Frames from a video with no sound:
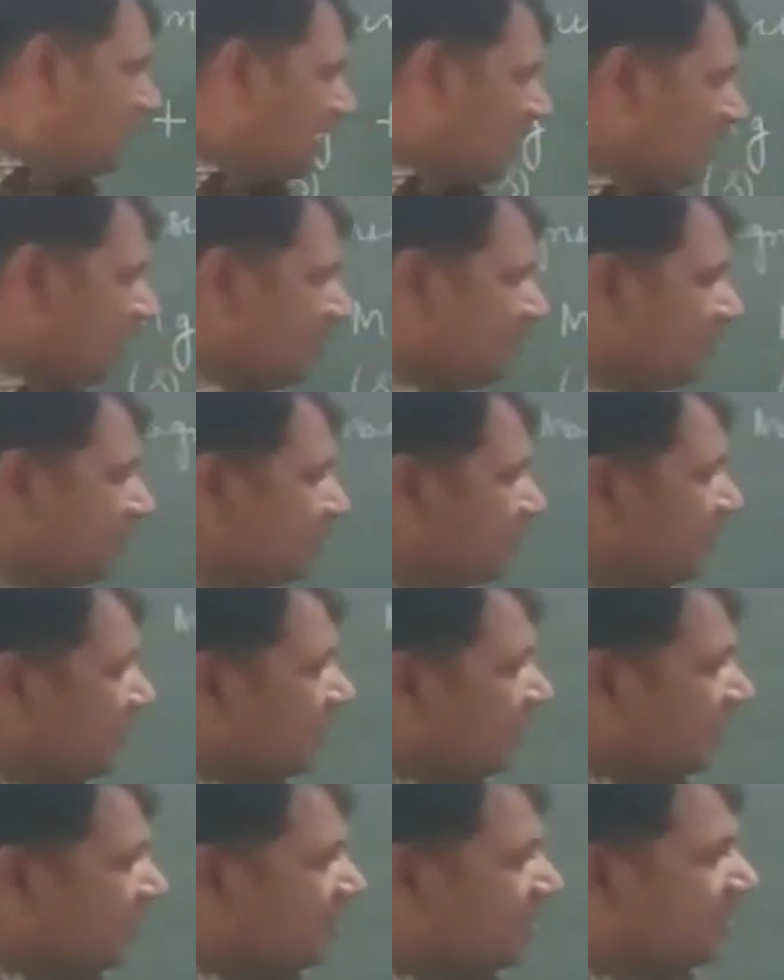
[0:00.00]

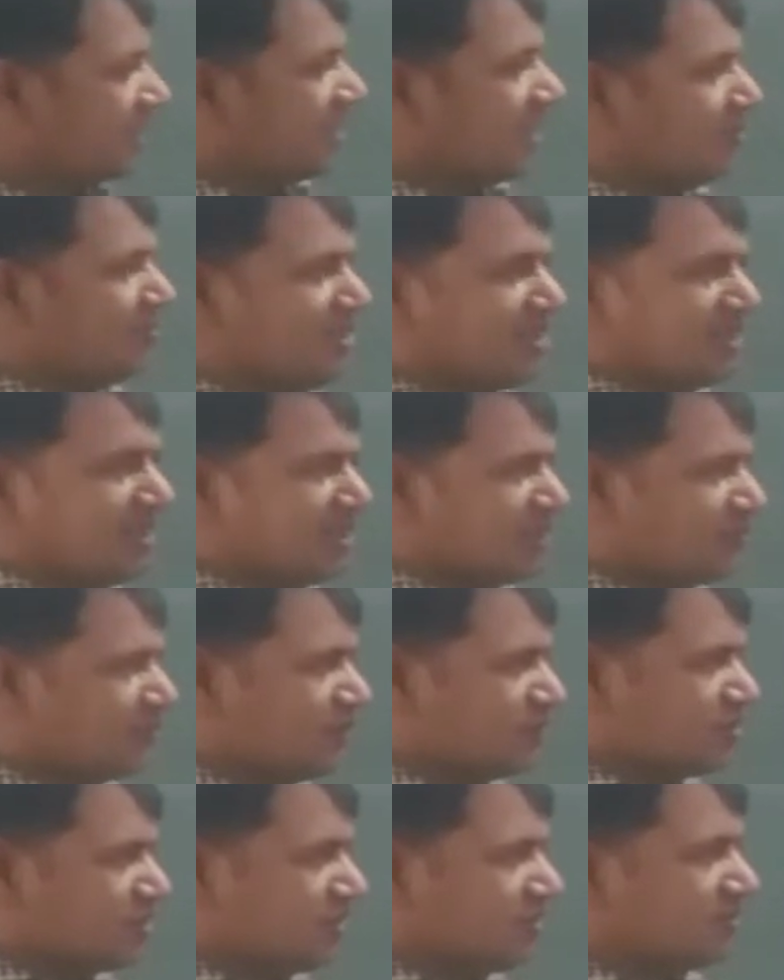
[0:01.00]
And in a chemical
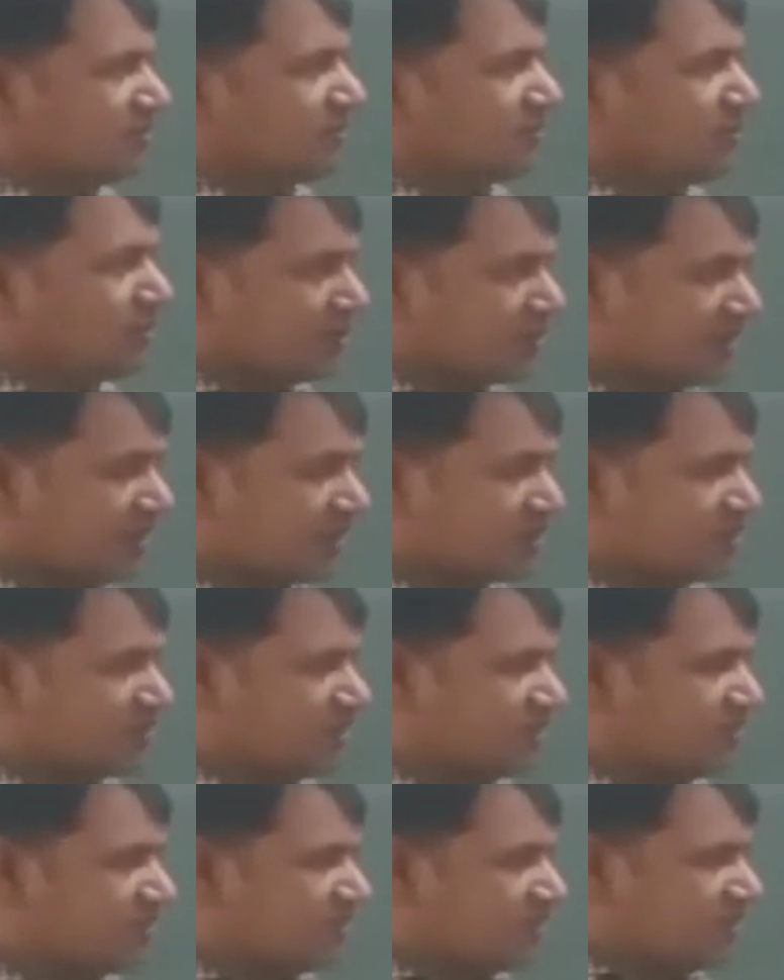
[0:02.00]
equation or
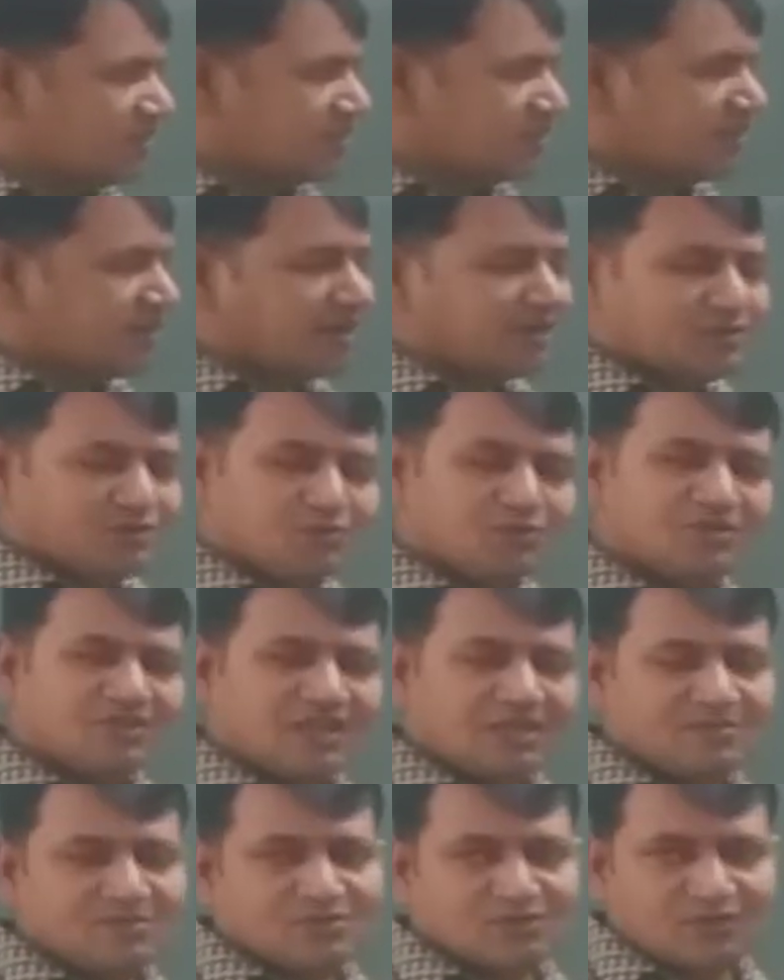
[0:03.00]
reaction, there are two
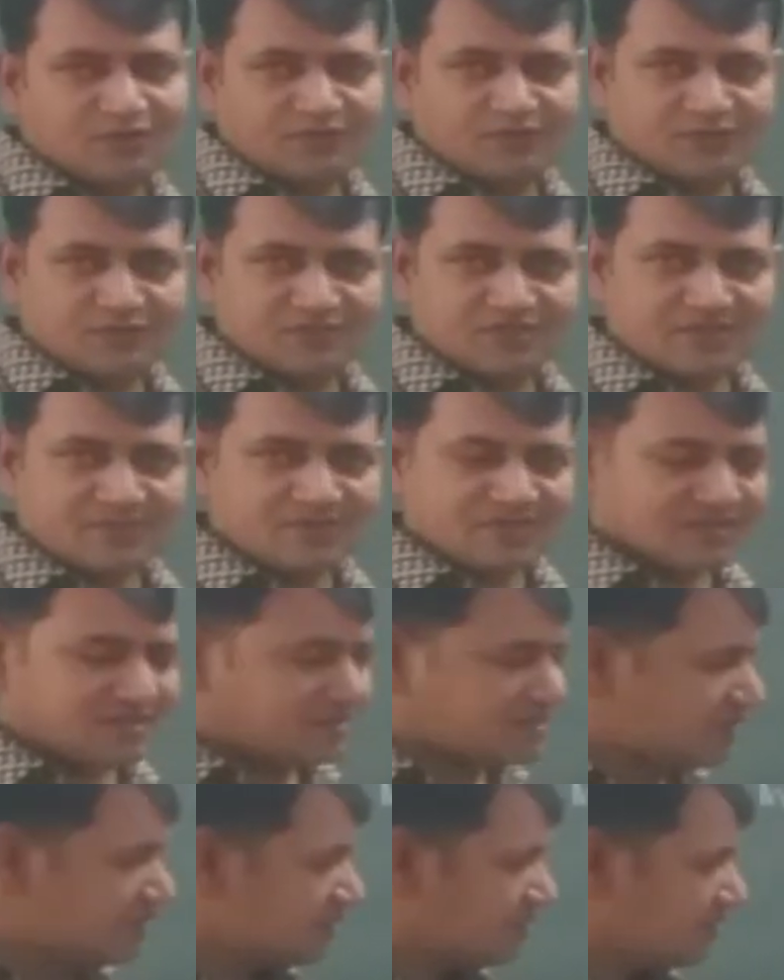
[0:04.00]
types of
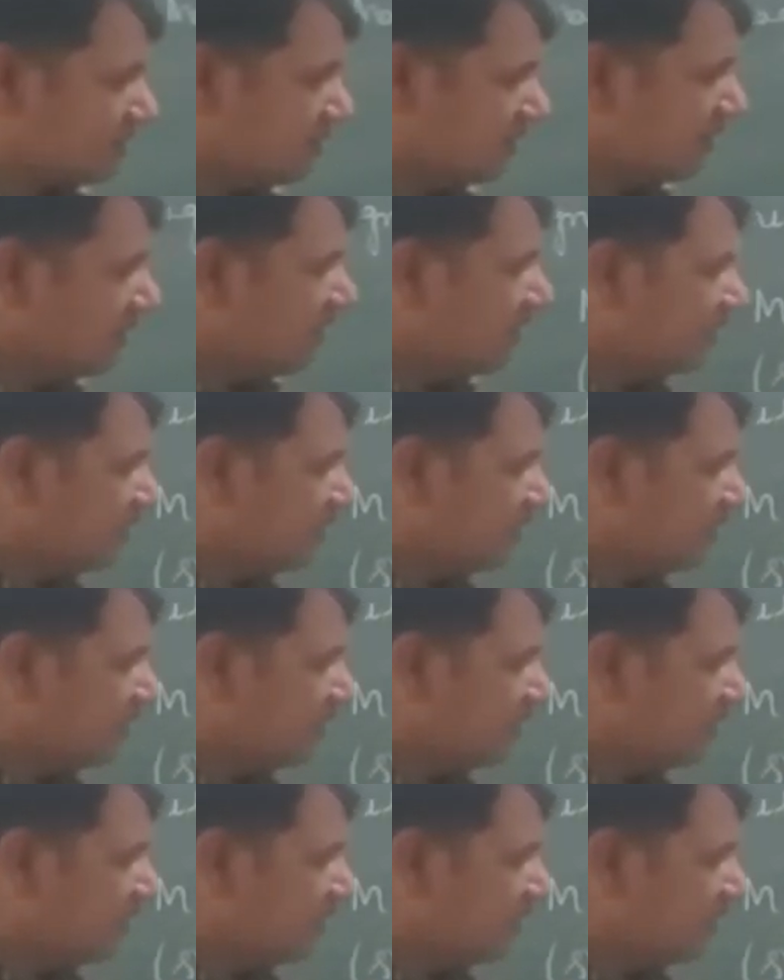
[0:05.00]
substances,